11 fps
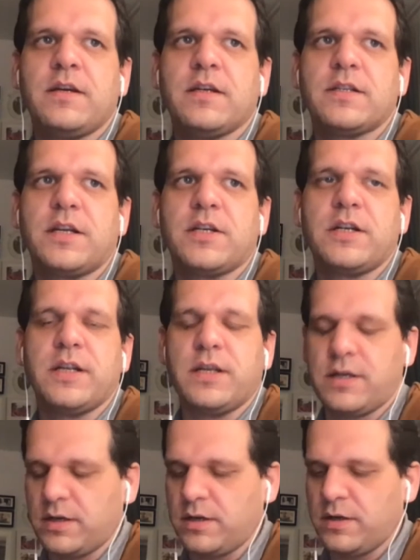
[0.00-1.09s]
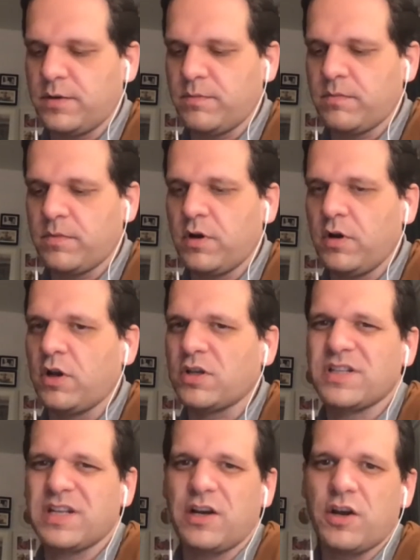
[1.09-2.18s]
essentially
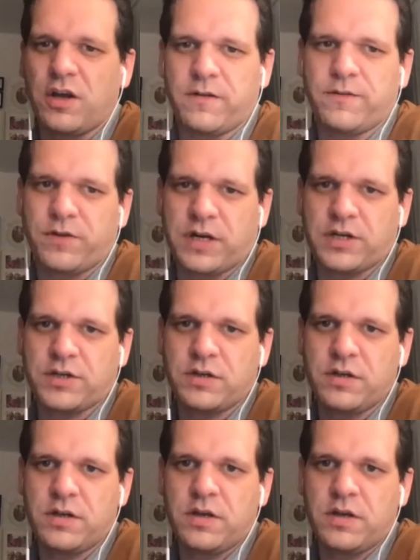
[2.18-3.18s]
lost a lot of traction.